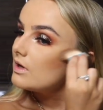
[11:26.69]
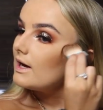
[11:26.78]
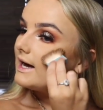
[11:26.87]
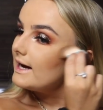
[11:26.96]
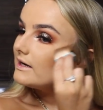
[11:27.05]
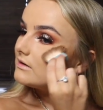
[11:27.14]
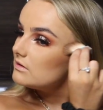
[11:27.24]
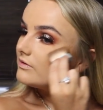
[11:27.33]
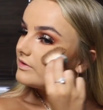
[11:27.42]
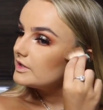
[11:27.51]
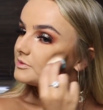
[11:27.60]
I
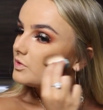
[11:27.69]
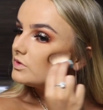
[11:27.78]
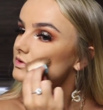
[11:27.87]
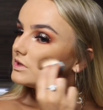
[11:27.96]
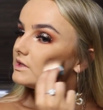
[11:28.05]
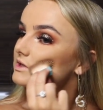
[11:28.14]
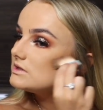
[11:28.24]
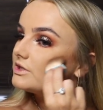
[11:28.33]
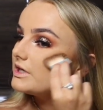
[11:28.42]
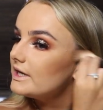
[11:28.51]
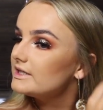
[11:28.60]
love this bronzer, it's
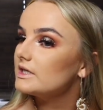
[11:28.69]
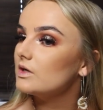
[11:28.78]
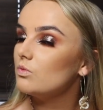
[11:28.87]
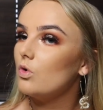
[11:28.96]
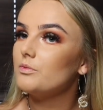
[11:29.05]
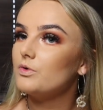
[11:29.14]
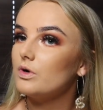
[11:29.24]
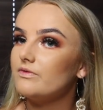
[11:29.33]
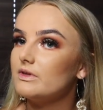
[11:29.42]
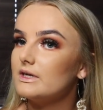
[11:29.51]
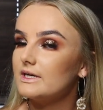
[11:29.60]
such a nice like warm tone. I
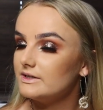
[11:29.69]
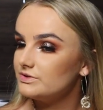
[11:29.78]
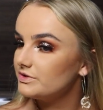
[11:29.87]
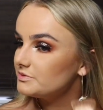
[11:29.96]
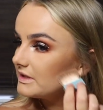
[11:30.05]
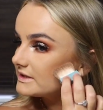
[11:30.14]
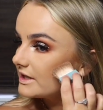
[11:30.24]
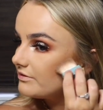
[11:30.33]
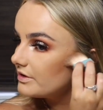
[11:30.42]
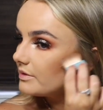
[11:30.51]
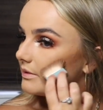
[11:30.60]
feel like it suits my skin
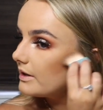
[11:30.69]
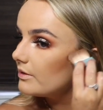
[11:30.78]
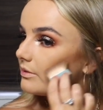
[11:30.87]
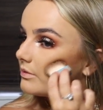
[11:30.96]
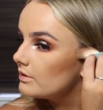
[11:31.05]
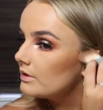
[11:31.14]
really well.